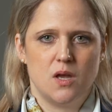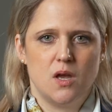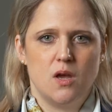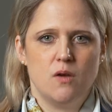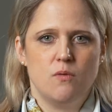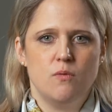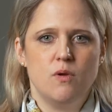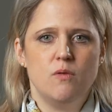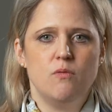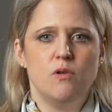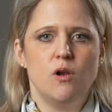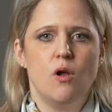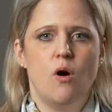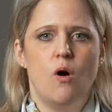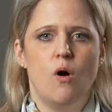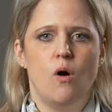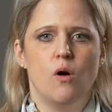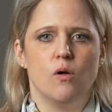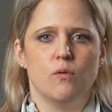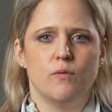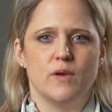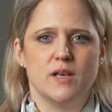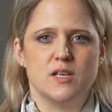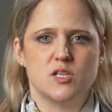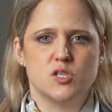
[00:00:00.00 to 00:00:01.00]
We will
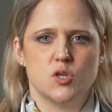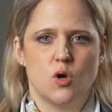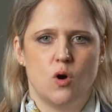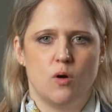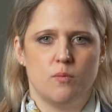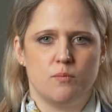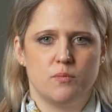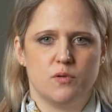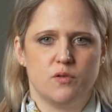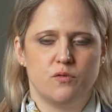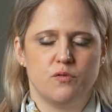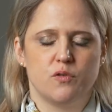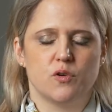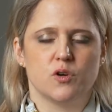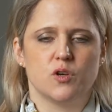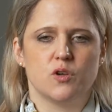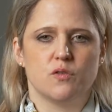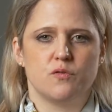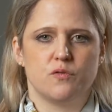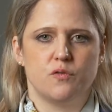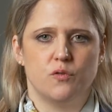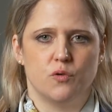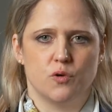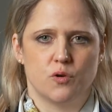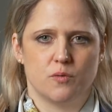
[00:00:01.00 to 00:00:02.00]
always opt for the
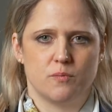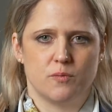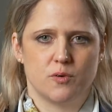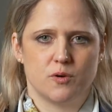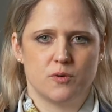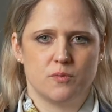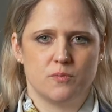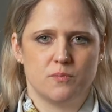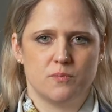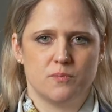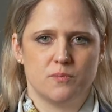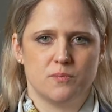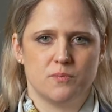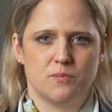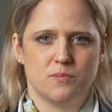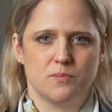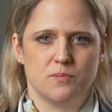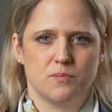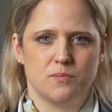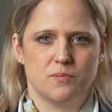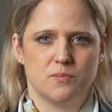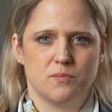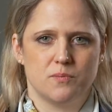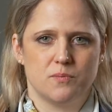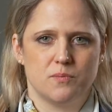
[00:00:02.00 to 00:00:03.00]
former.
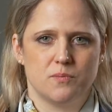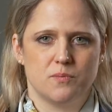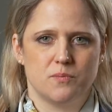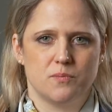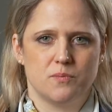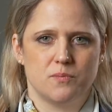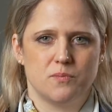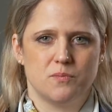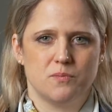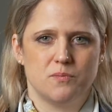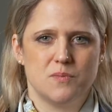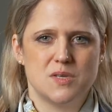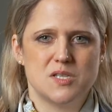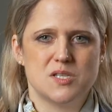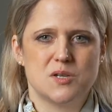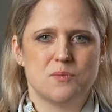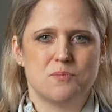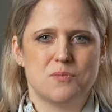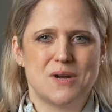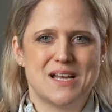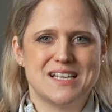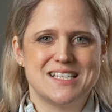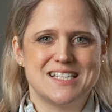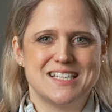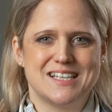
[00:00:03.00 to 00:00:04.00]
Mr.
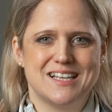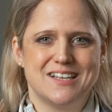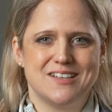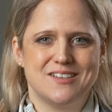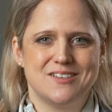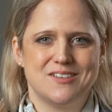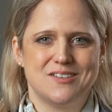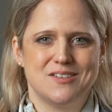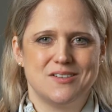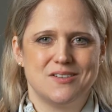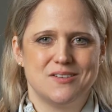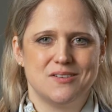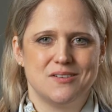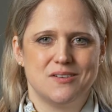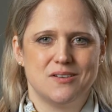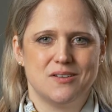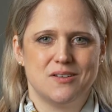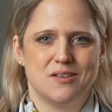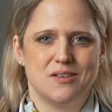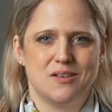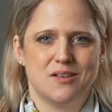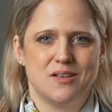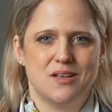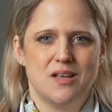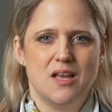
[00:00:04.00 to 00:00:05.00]
President,
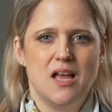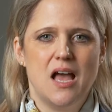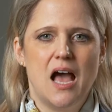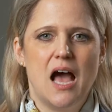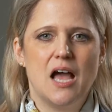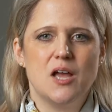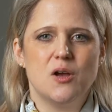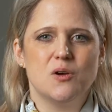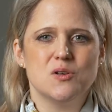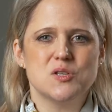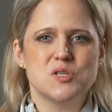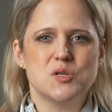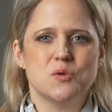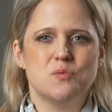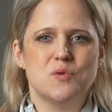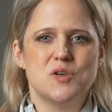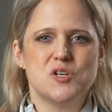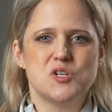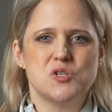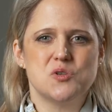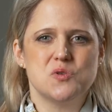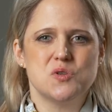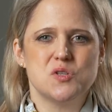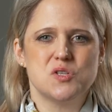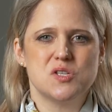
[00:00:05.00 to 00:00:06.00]
I also wish
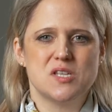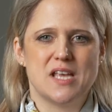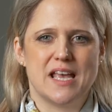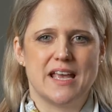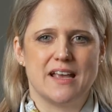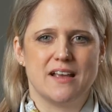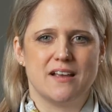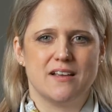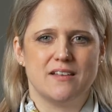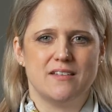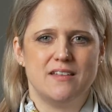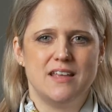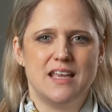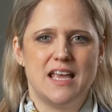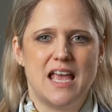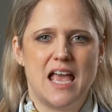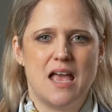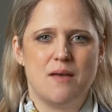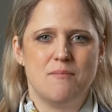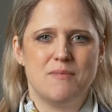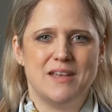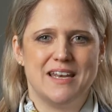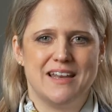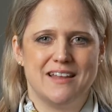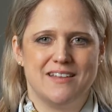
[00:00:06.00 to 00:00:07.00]
to thank the
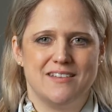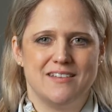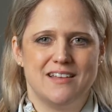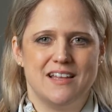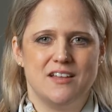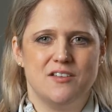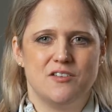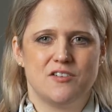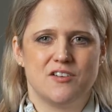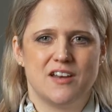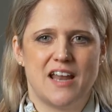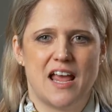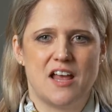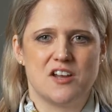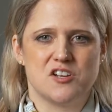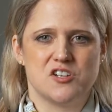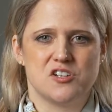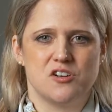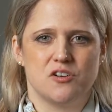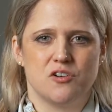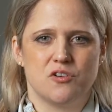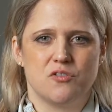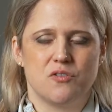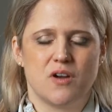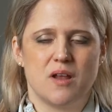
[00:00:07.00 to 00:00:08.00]
eminent
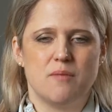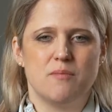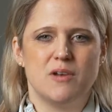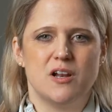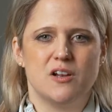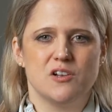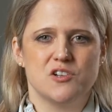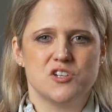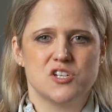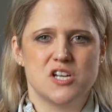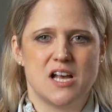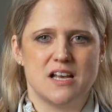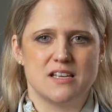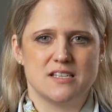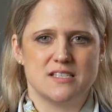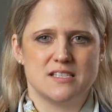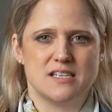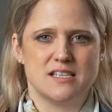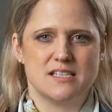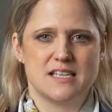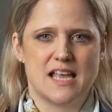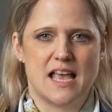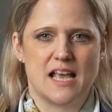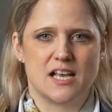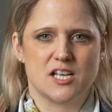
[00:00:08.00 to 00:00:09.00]
international criminal
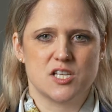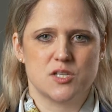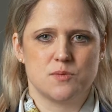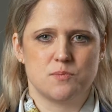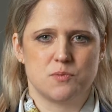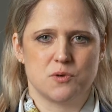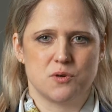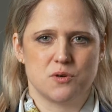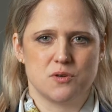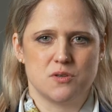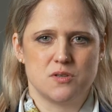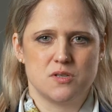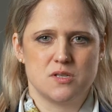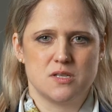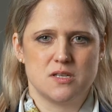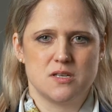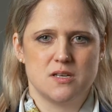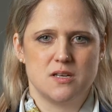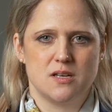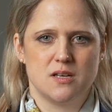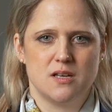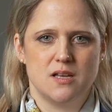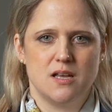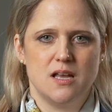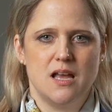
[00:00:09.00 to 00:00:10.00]
justice experts
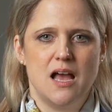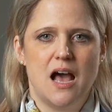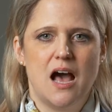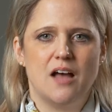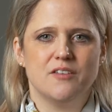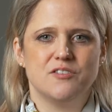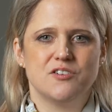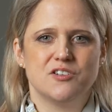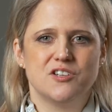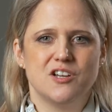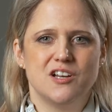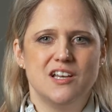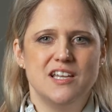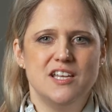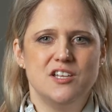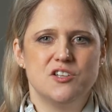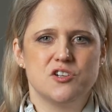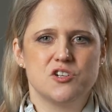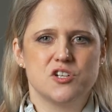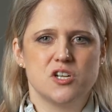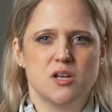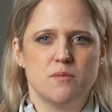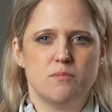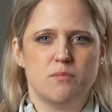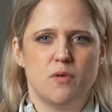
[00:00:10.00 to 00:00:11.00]
under the
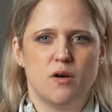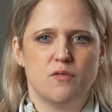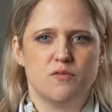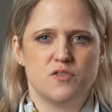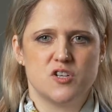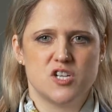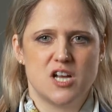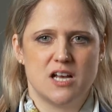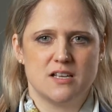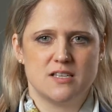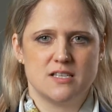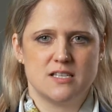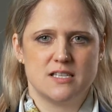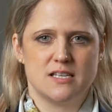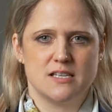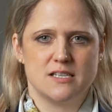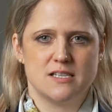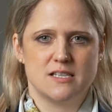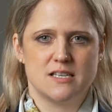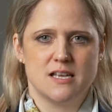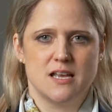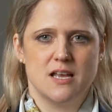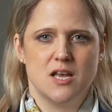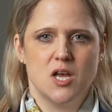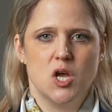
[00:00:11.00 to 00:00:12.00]
leadership of Justice
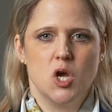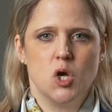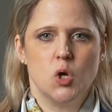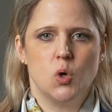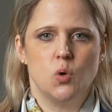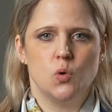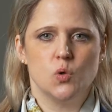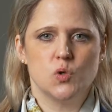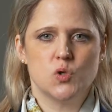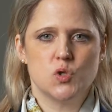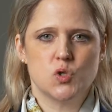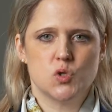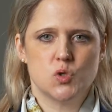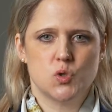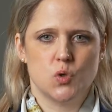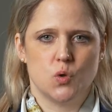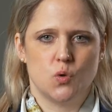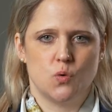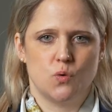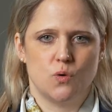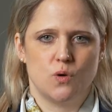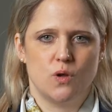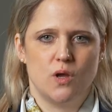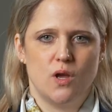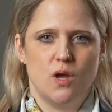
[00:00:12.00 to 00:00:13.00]

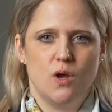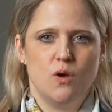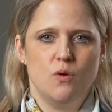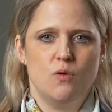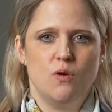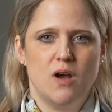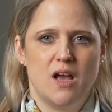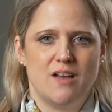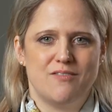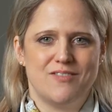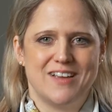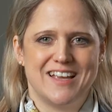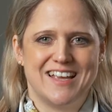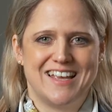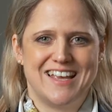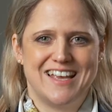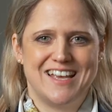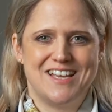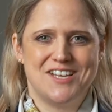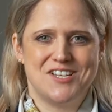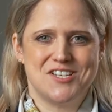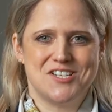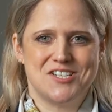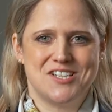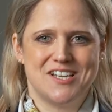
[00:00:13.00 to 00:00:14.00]
Goldstone, who have
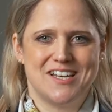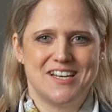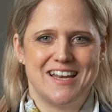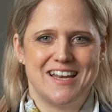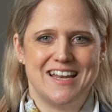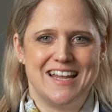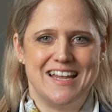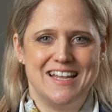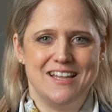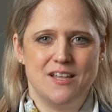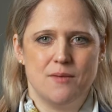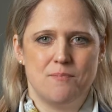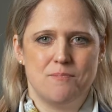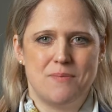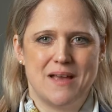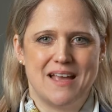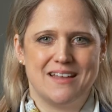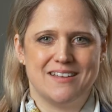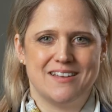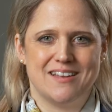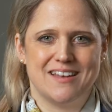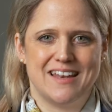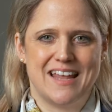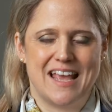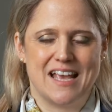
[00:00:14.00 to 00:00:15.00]
engaged
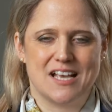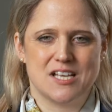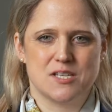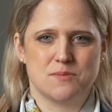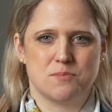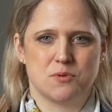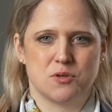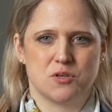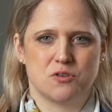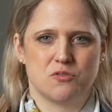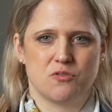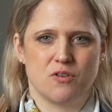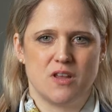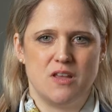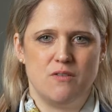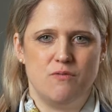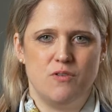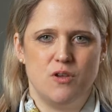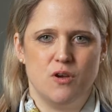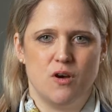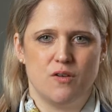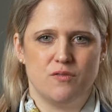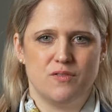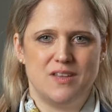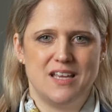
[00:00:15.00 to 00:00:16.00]
independent expert review
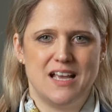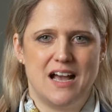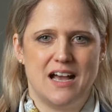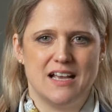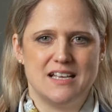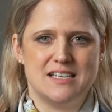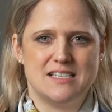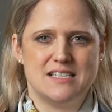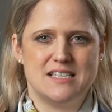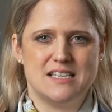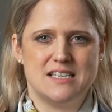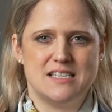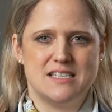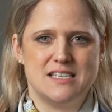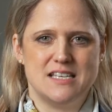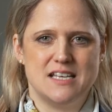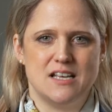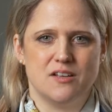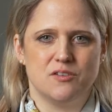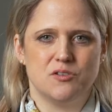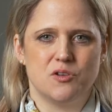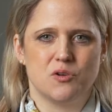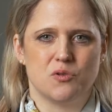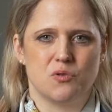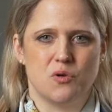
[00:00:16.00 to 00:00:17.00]
of the ICC
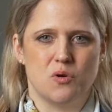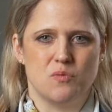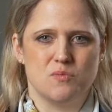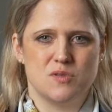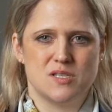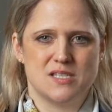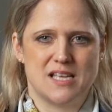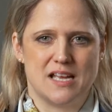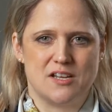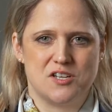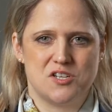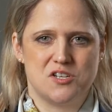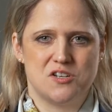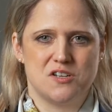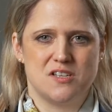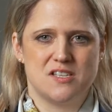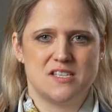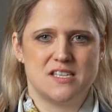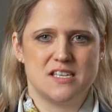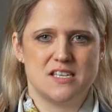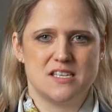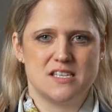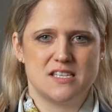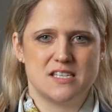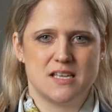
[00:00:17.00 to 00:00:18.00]
and the Rome Statute
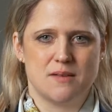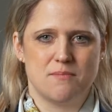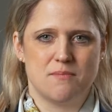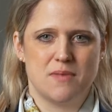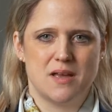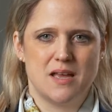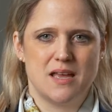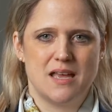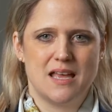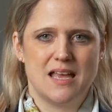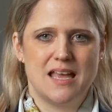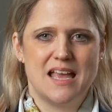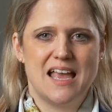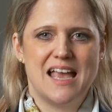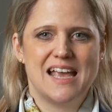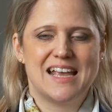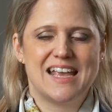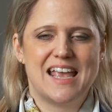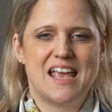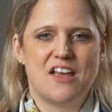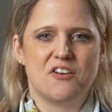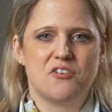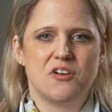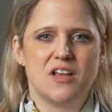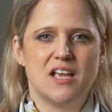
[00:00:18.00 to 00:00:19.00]
system,
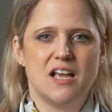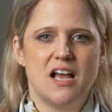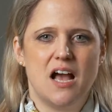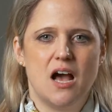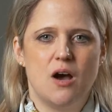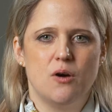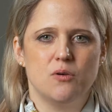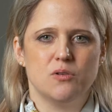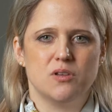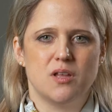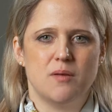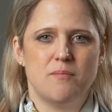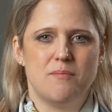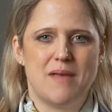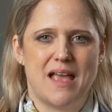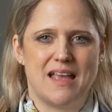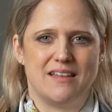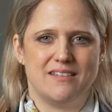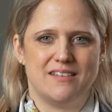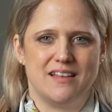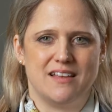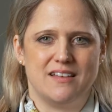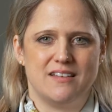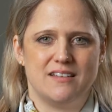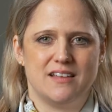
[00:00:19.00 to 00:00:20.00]
carrying out a
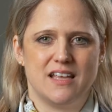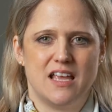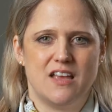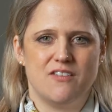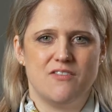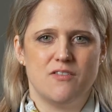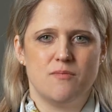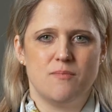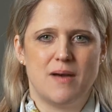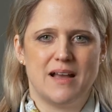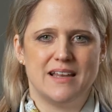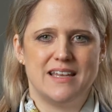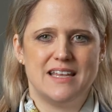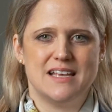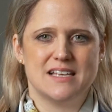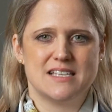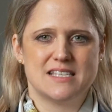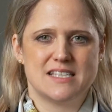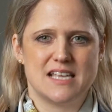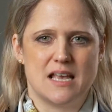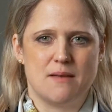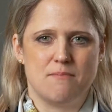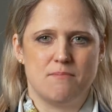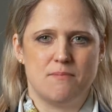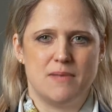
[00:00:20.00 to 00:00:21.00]
mandate given by the
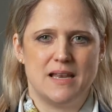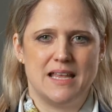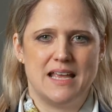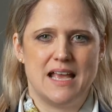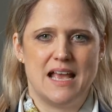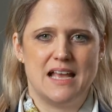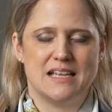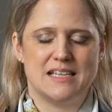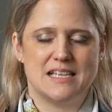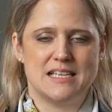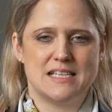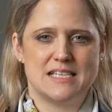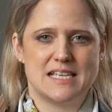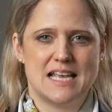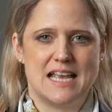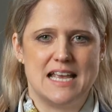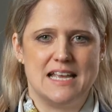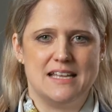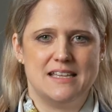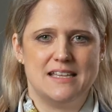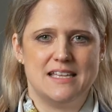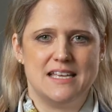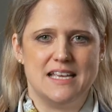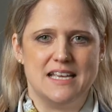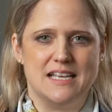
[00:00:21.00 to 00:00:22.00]
Assembly at its
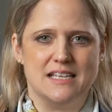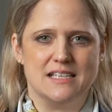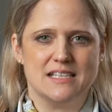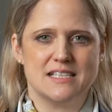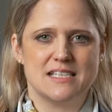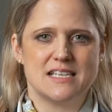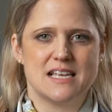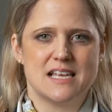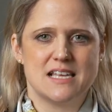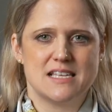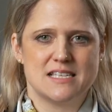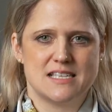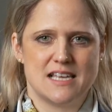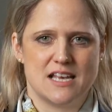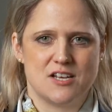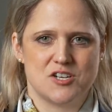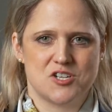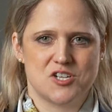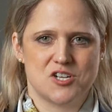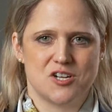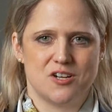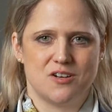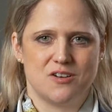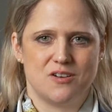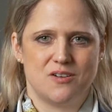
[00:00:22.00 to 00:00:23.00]
18th
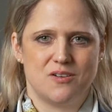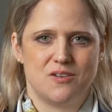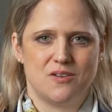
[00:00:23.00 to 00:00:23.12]
session.